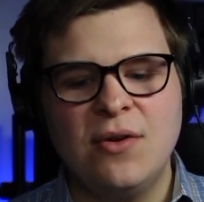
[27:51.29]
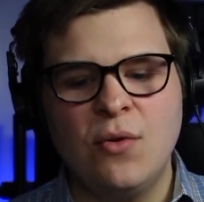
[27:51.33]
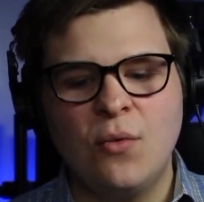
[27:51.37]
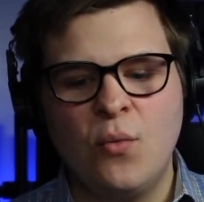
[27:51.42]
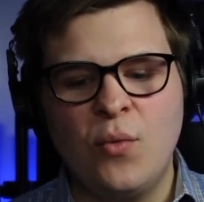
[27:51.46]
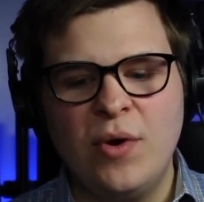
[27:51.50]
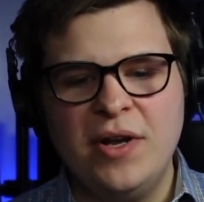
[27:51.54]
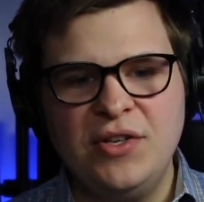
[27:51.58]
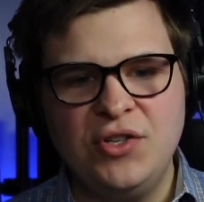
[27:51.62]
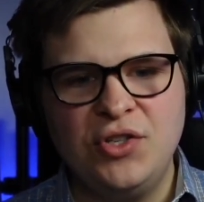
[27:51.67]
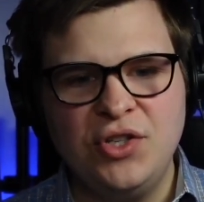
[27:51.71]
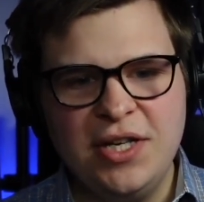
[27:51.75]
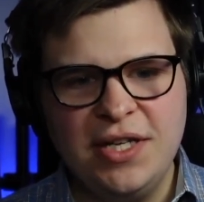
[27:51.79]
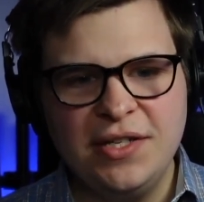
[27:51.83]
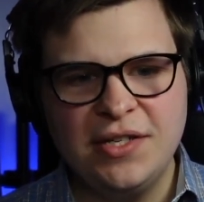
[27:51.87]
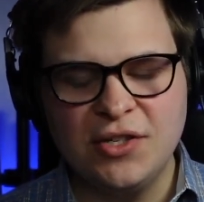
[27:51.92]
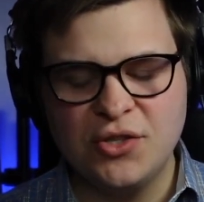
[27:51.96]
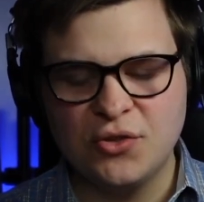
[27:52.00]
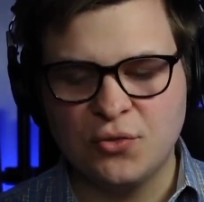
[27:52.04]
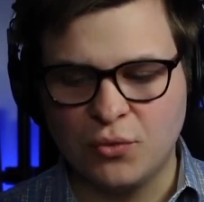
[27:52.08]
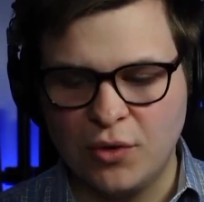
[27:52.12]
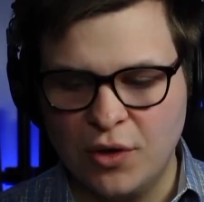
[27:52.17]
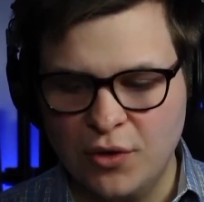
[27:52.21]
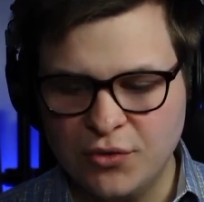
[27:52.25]
when
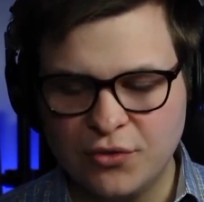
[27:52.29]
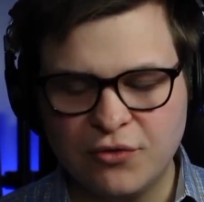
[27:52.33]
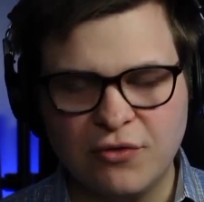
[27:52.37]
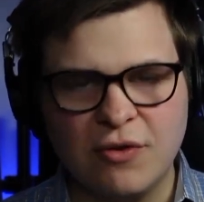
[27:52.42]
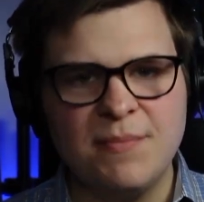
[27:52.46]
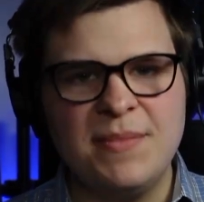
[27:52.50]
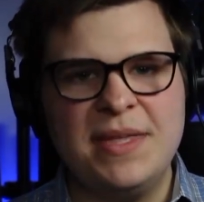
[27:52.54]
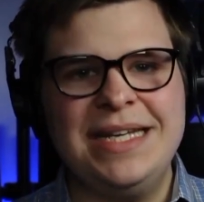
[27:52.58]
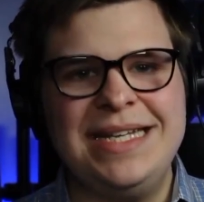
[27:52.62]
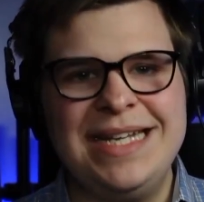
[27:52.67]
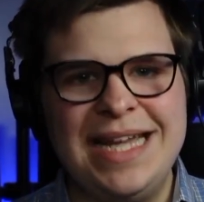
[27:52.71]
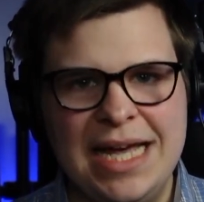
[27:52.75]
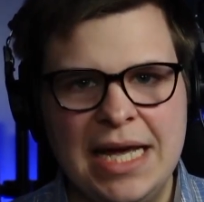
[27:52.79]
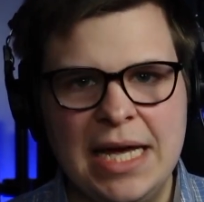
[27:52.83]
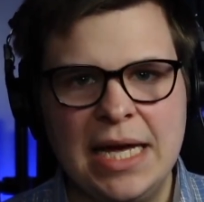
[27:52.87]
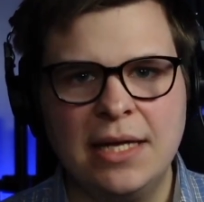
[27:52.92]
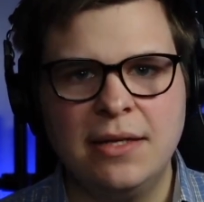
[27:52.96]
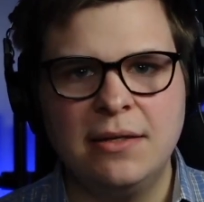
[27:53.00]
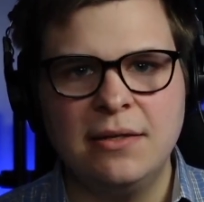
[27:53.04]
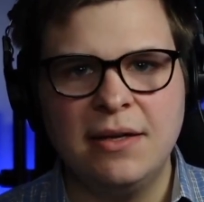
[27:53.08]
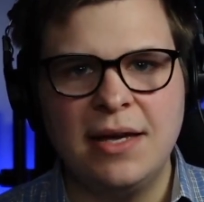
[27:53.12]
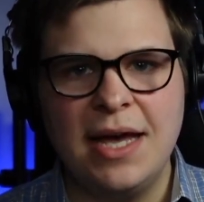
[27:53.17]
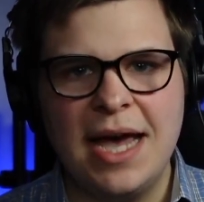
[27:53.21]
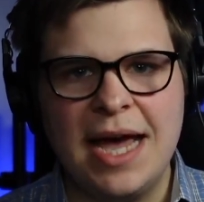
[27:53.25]
Jesus rose from the
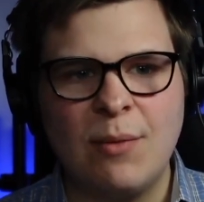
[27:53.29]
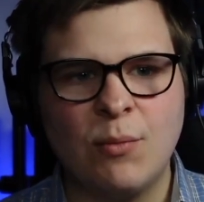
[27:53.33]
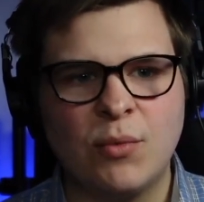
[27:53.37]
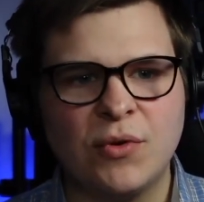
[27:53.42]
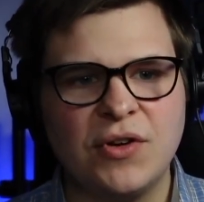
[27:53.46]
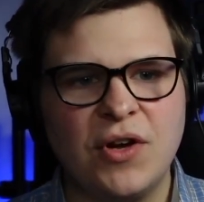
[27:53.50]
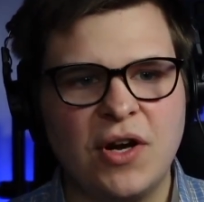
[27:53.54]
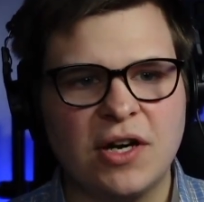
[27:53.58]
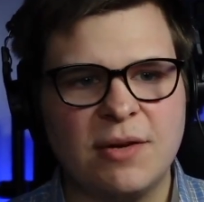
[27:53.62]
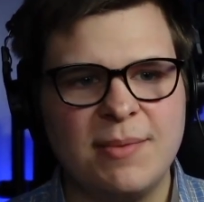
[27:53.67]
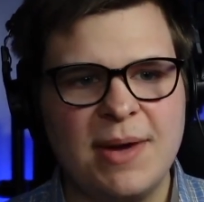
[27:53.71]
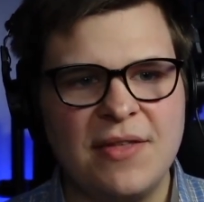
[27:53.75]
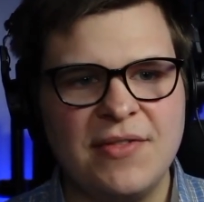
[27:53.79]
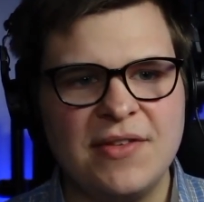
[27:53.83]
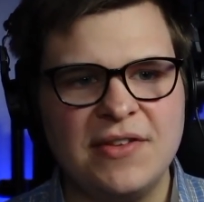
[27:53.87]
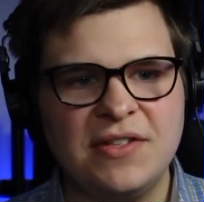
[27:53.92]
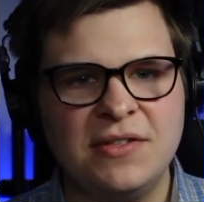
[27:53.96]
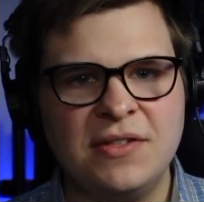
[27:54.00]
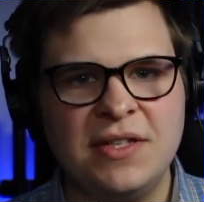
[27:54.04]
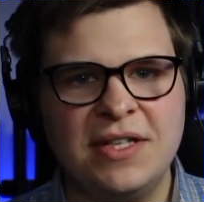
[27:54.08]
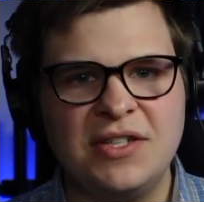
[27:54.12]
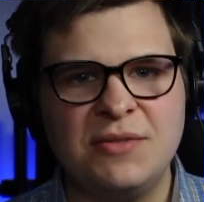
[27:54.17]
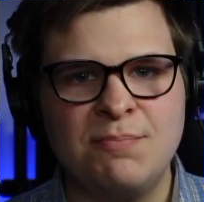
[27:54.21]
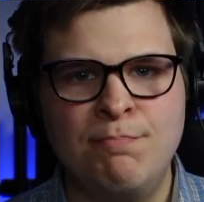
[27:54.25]
dead, and we're talking about
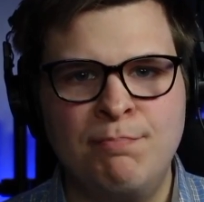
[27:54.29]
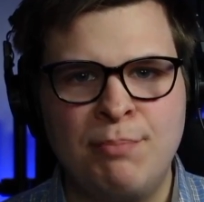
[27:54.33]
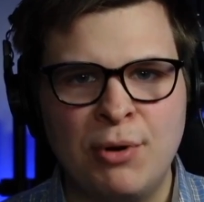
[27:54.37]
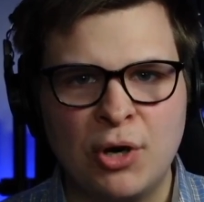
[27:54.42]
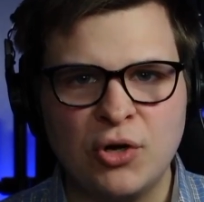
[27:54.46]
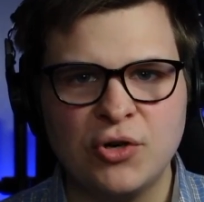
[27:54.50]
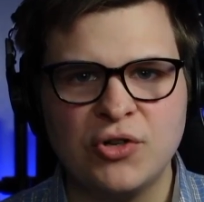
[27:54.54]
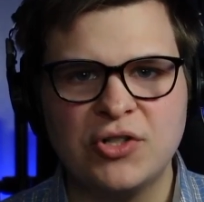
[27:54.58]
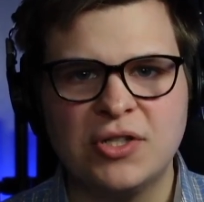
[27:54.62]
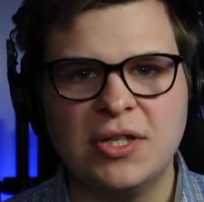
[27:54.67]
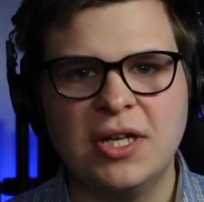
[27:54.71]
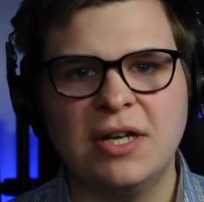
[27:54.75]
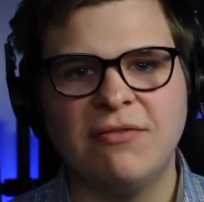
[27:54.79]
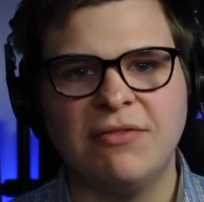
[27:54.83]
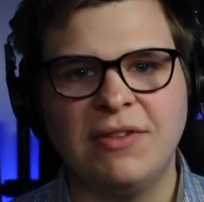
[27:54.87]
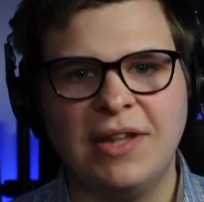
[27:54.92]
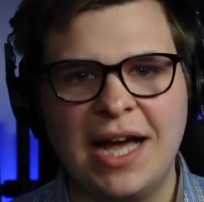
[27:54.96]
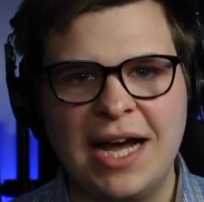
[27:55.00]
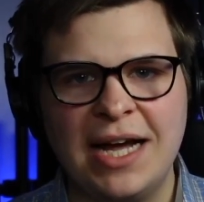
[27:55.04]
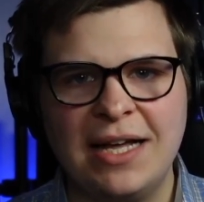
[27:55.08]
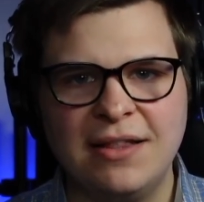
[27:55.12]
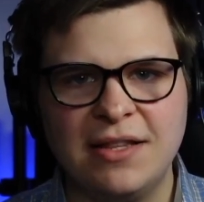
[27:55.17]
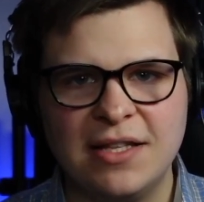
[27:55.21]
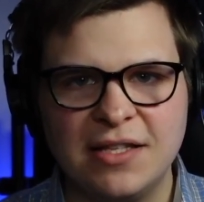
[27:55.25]
this burst of
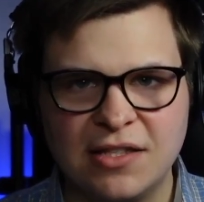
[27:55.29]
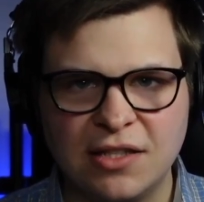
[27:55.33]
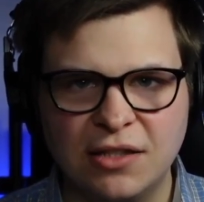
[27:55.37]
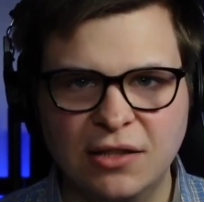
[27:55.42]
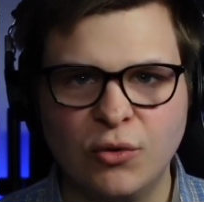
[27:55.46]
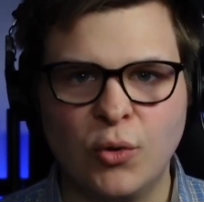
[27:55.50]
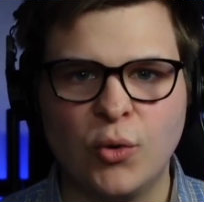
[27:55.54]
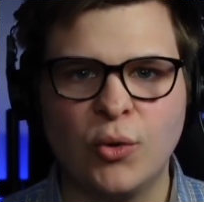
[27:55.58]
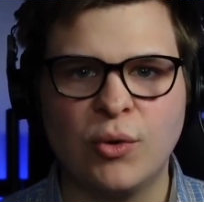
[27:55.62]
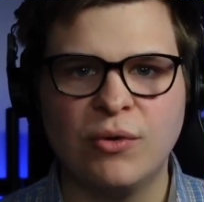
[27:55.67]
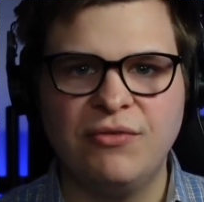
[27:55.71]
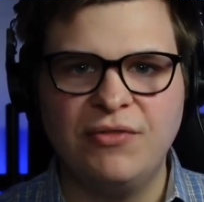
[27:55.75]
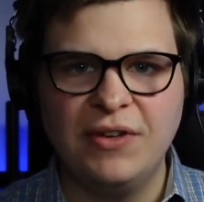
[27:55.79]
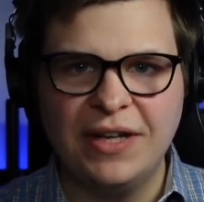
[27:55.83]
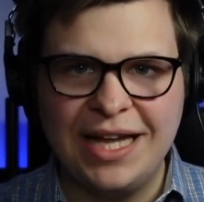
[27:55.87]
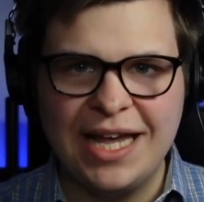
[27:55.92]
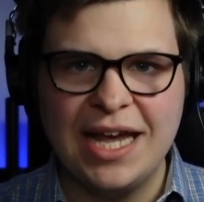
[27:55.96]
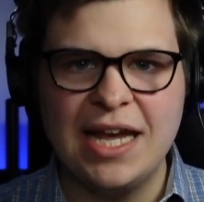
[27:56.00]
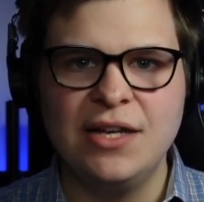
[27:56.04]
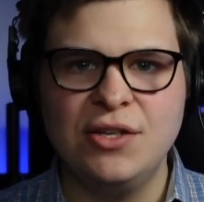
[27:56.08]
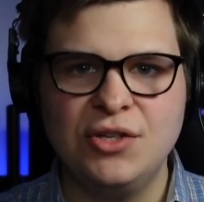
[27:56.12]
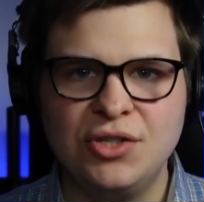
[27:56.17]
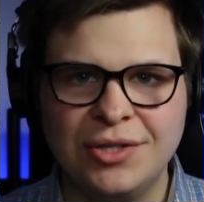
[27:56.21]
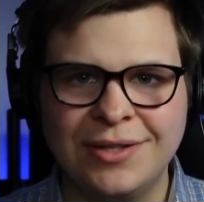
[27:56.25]
light, this
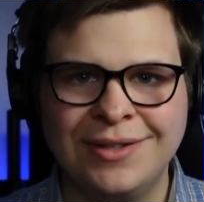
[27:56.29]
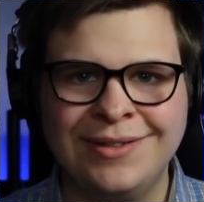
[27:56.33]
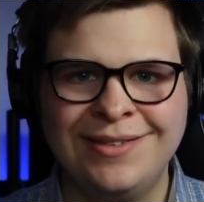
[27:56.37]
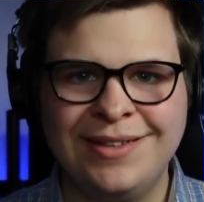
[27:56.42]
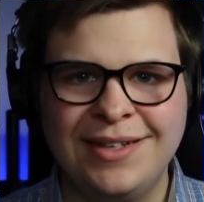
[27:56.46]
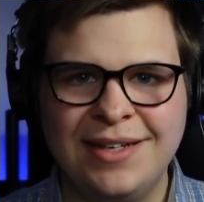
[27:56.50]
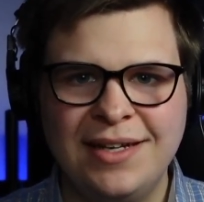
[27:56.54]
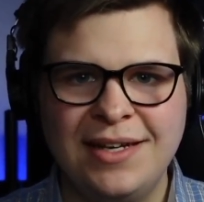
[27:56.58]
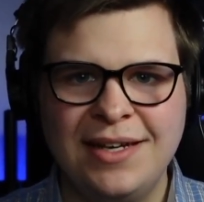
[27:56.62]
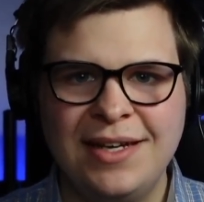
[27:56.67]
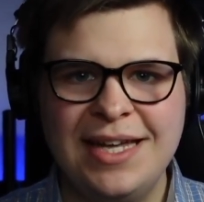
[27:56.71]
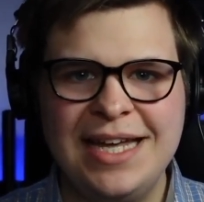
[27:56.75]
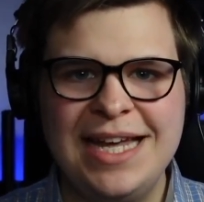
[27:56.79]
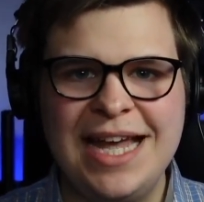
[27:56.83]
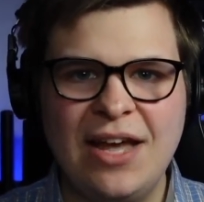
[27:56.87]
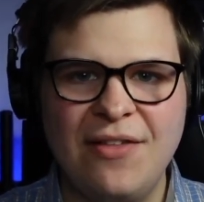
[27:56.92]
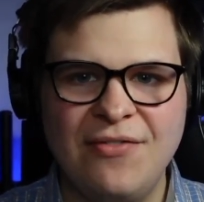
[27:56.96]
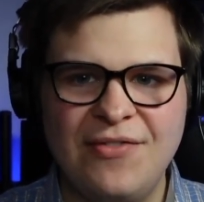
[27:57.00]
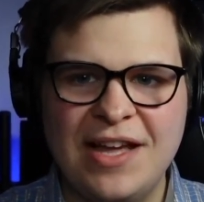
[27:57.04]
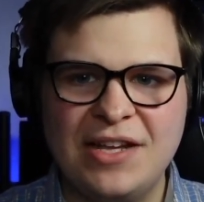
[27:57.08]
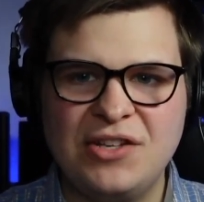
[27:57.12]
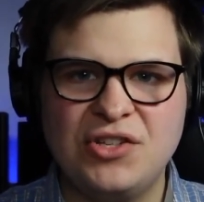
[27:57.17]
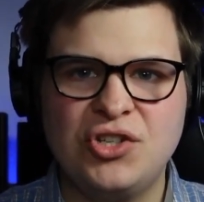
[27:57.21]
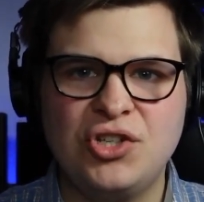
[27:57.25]
glorification
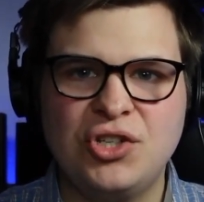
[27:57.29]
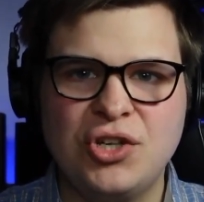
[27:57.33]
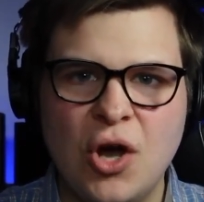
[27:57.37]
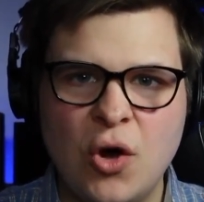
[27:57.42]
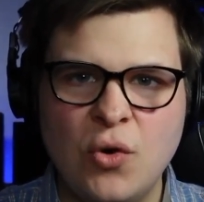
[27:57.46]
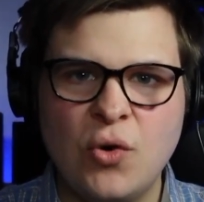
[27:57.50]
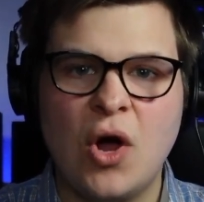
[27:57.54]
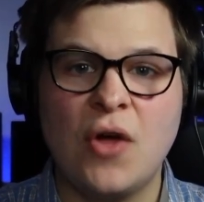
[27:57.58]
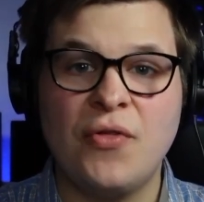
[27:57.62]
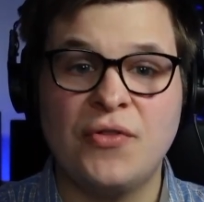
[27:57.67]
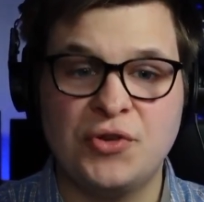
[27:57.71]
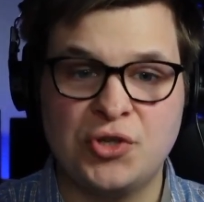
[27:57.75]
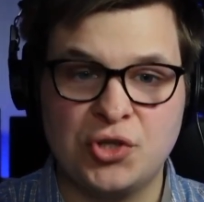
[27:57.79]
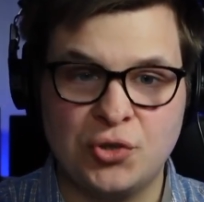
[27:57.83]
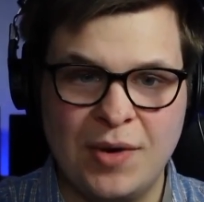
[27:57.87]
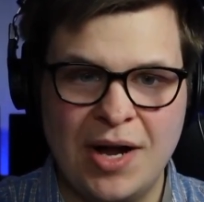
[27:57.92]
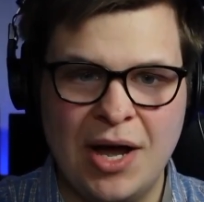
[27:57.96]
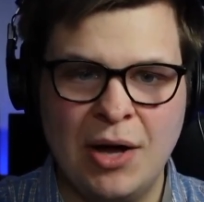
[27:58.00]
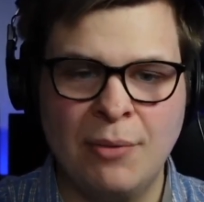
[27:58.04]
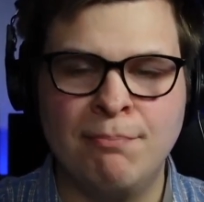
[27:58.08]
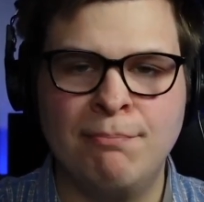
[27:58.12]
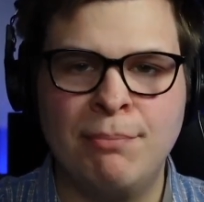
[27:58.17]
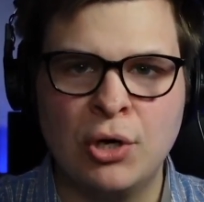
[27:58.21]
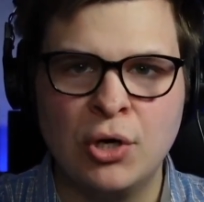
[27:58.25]
that's shown on the
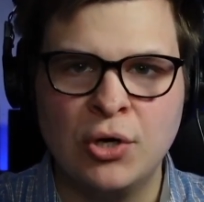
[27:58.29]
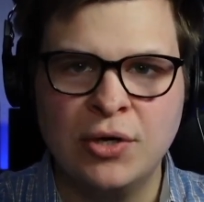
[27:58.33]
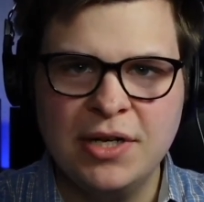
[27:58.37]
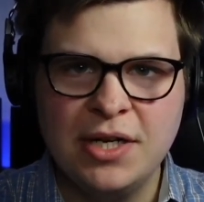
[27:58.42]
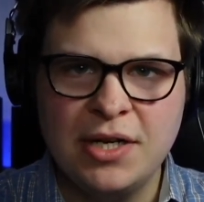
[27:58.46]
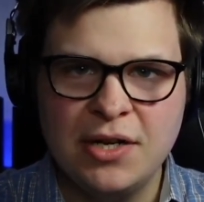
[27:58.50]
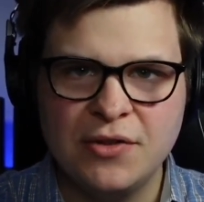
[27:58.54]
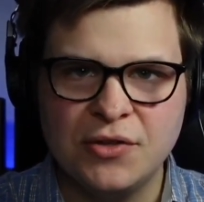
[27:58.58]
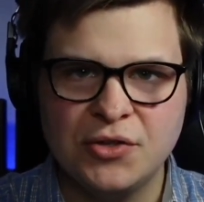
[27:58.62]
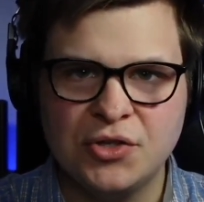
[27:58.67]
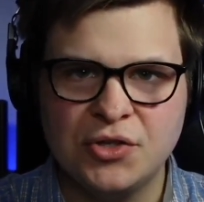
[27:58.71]
shroud, burned into the